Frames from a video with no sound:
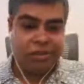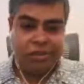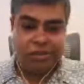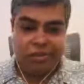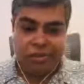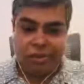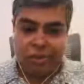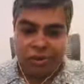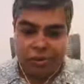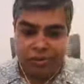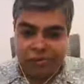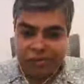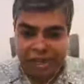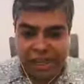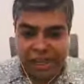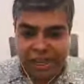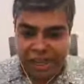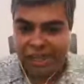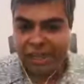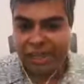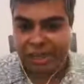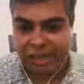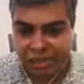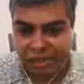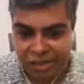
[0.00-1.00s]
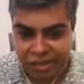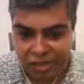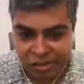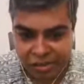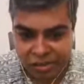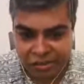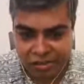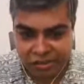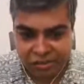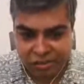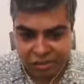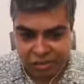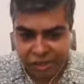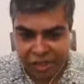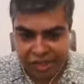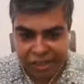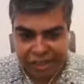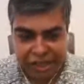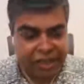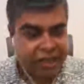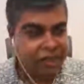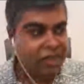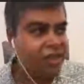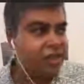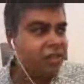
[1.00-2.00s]
don't fail again, so that
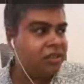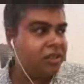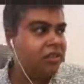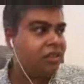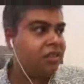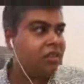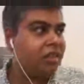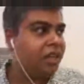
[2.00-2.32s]
I can